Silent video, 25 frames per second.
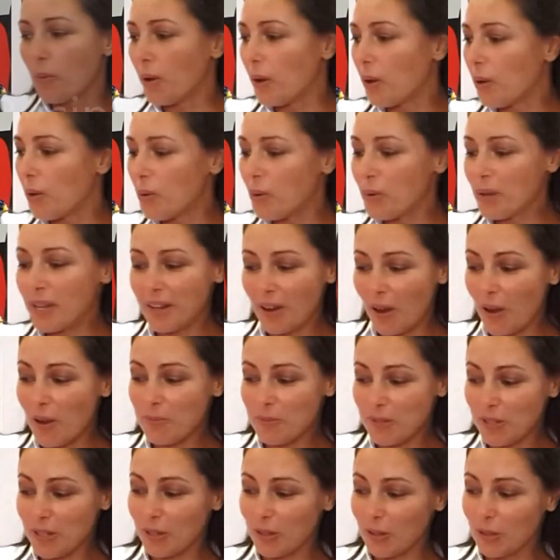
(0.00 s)
Well, we'd
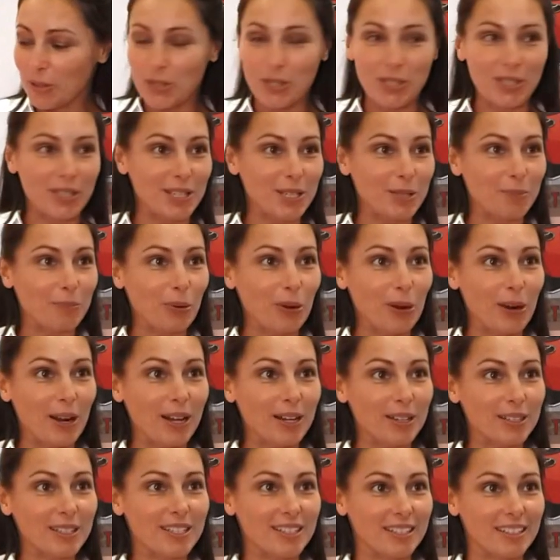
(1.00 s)
hope to launch this
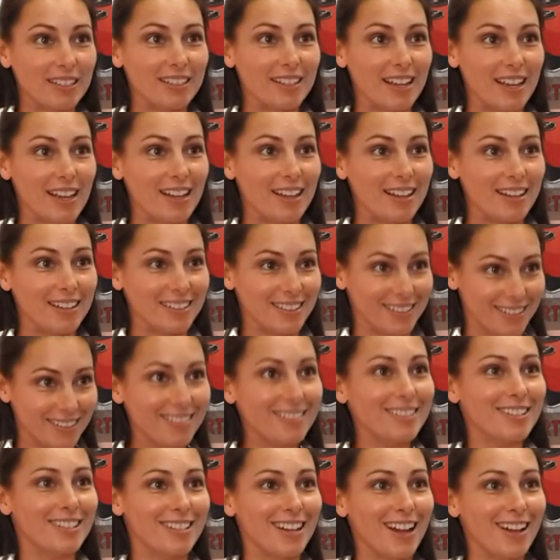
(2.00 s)
product and
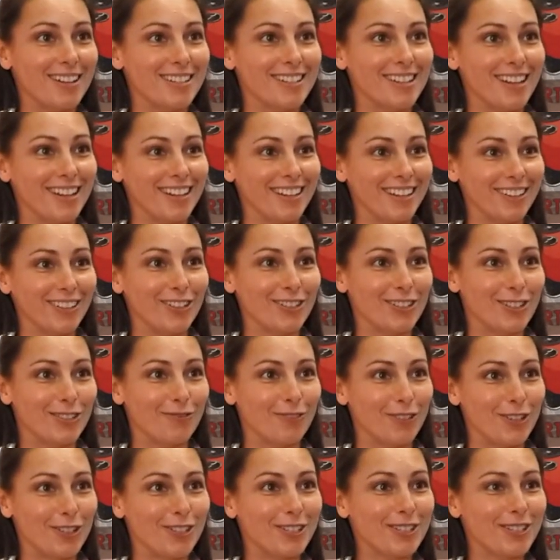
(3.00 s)
start selling lots
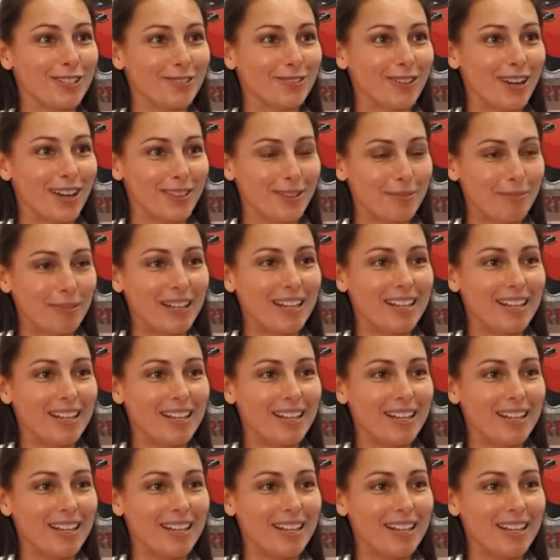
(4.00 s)
of units around the